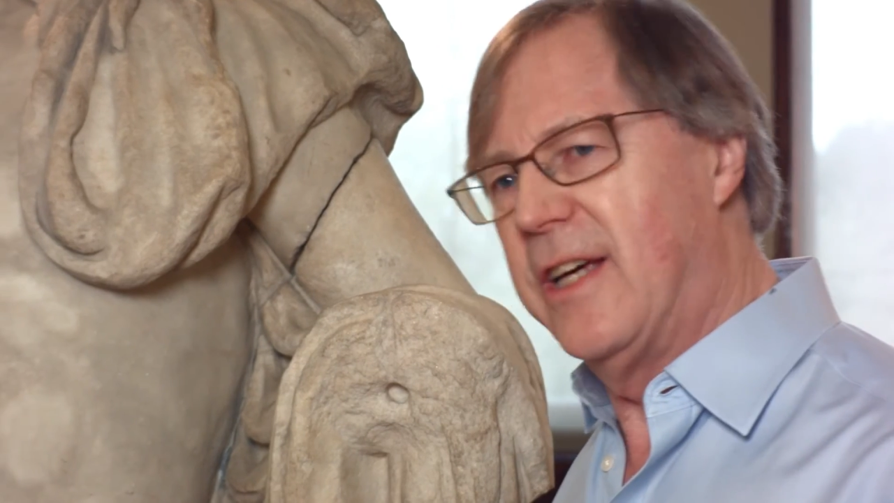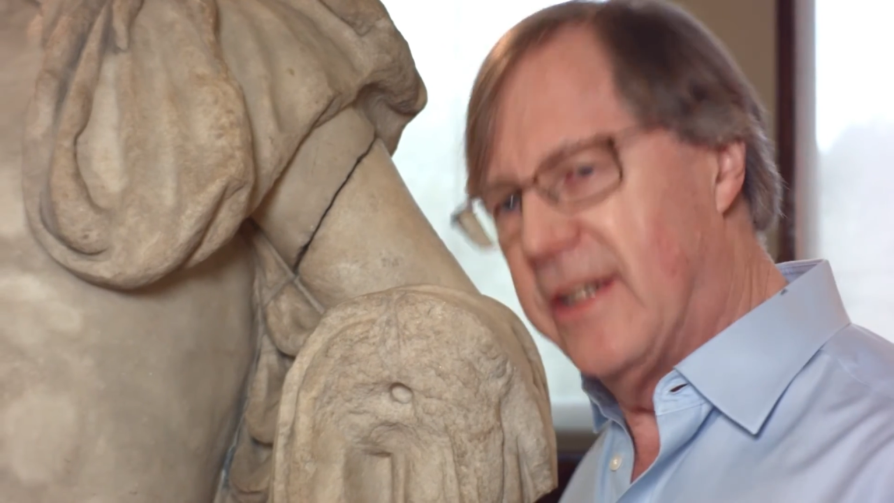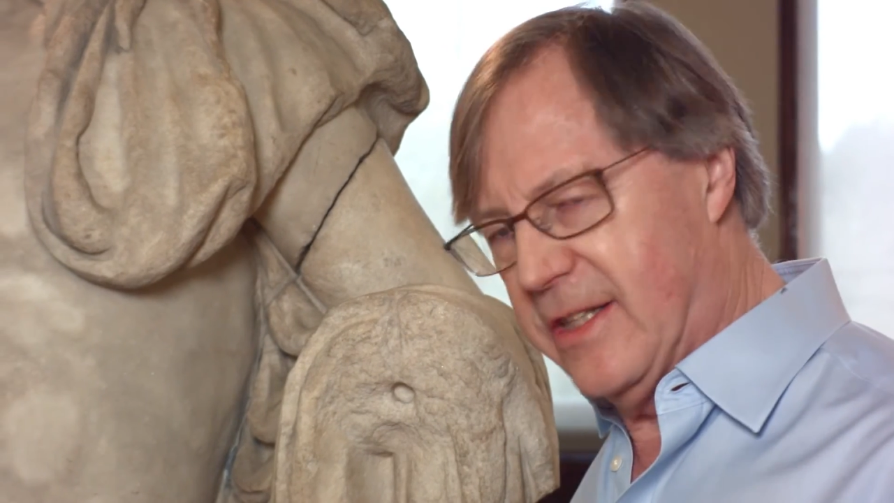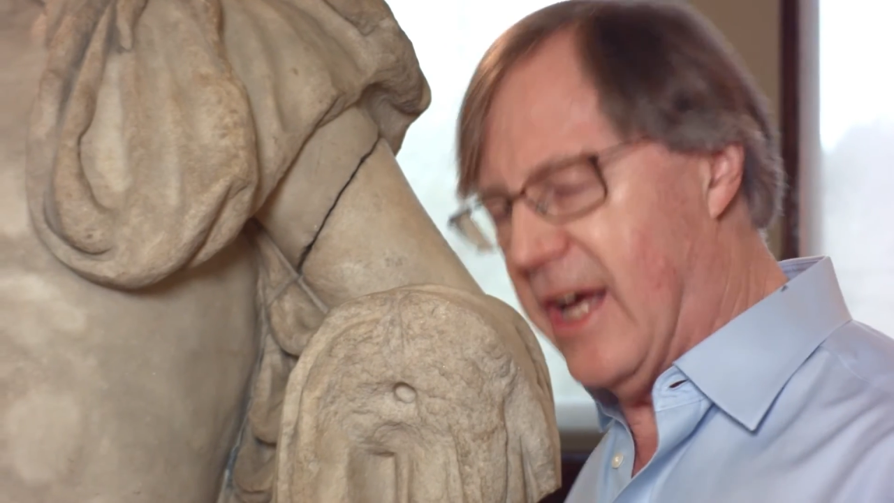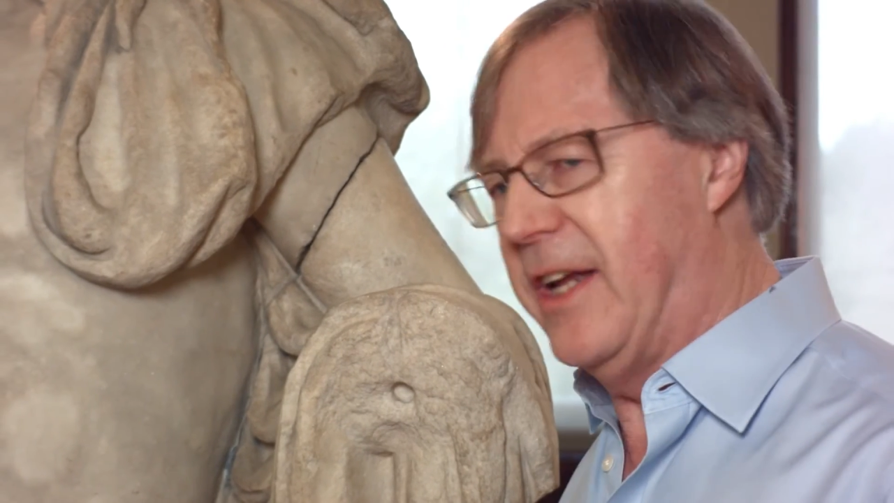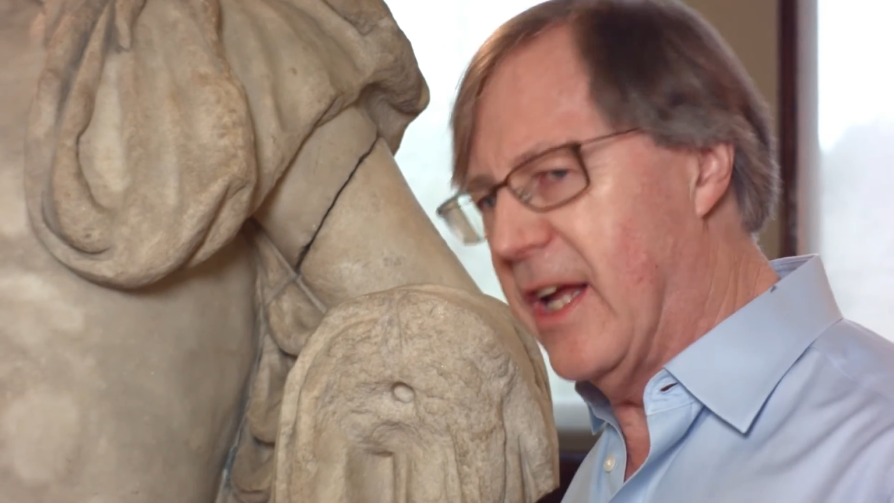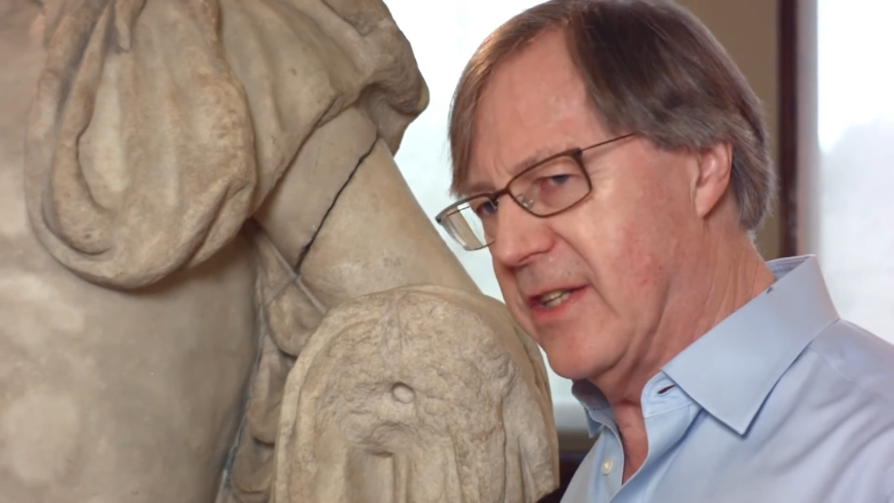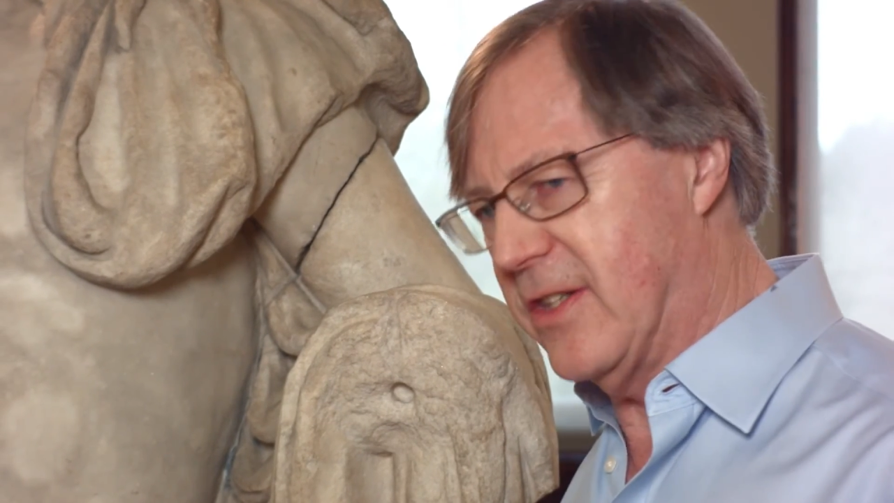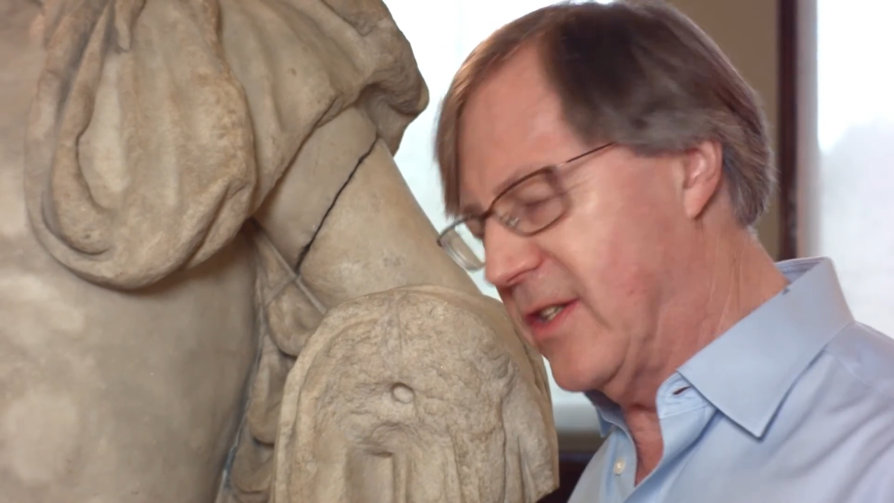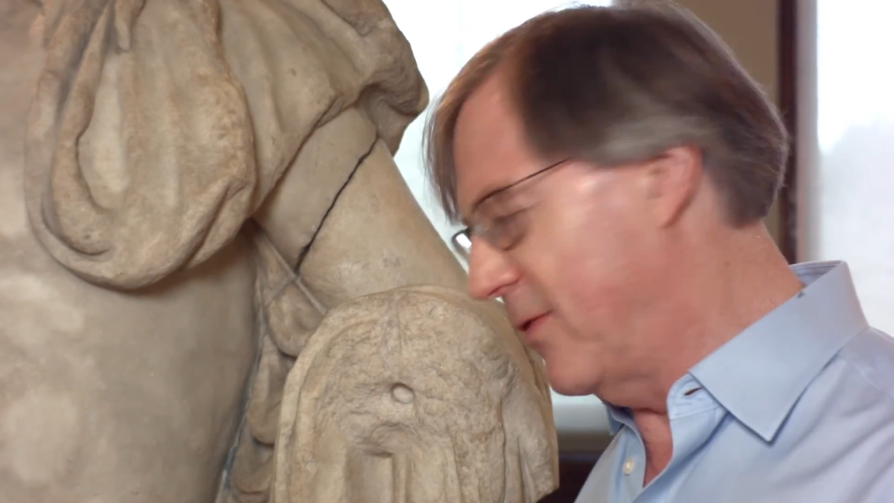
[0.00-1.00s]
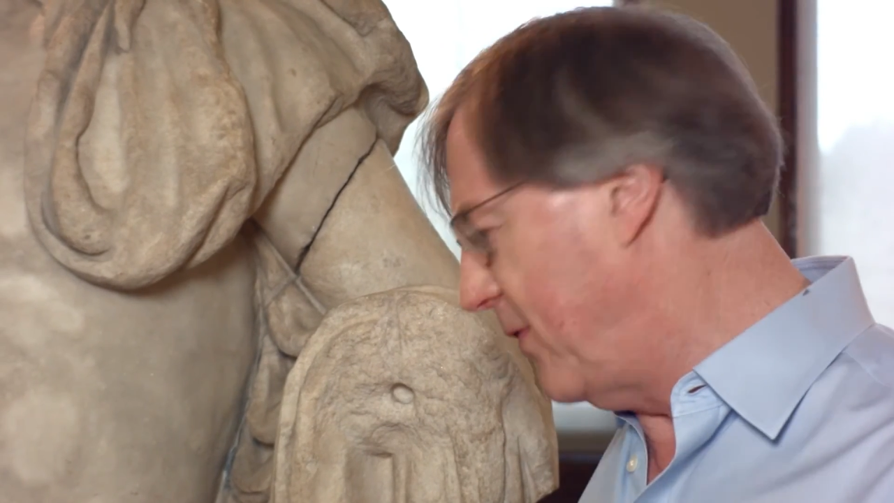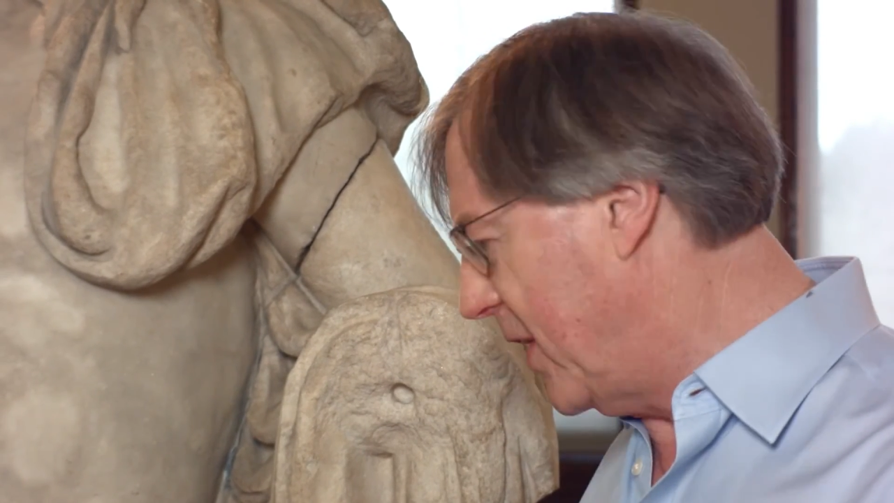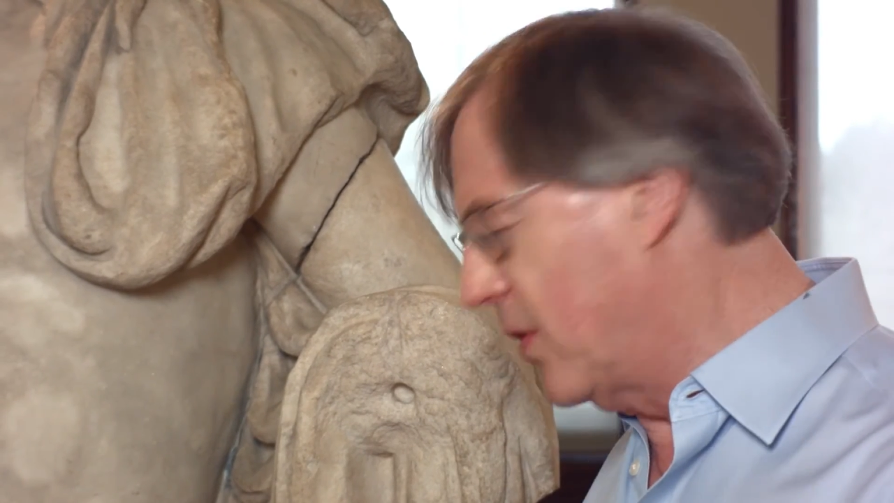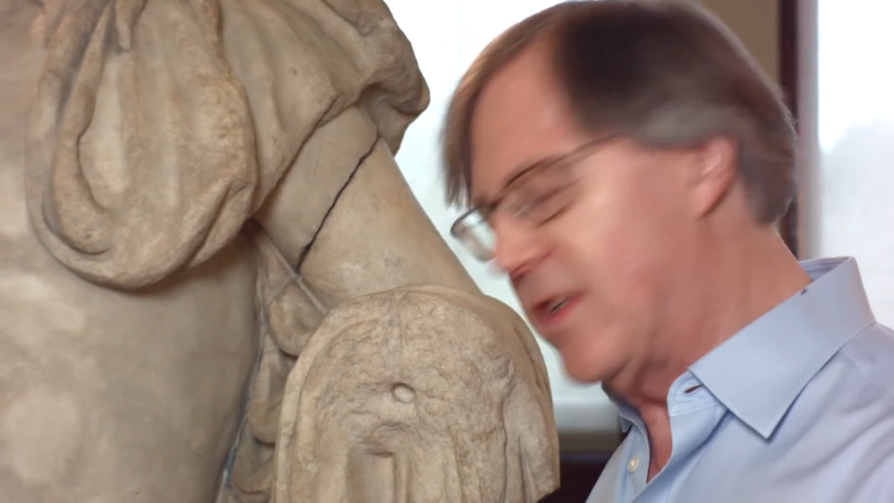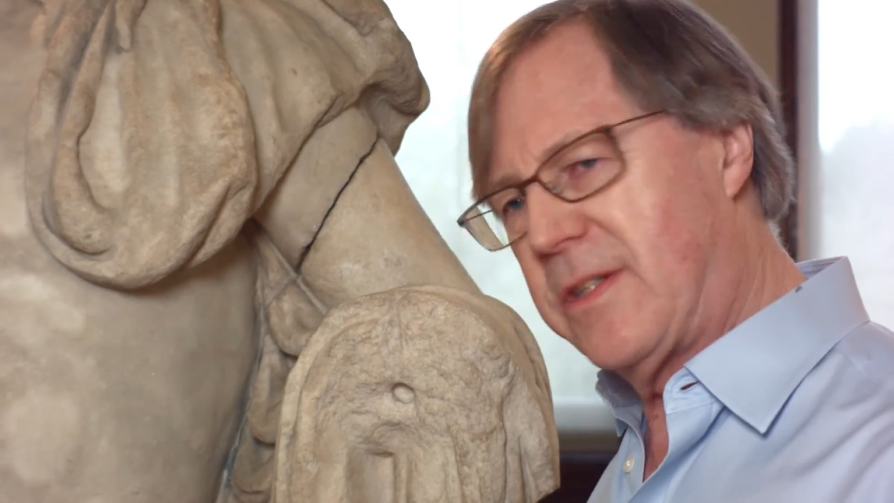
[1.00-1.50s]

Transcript: Dionysus, a vigorous,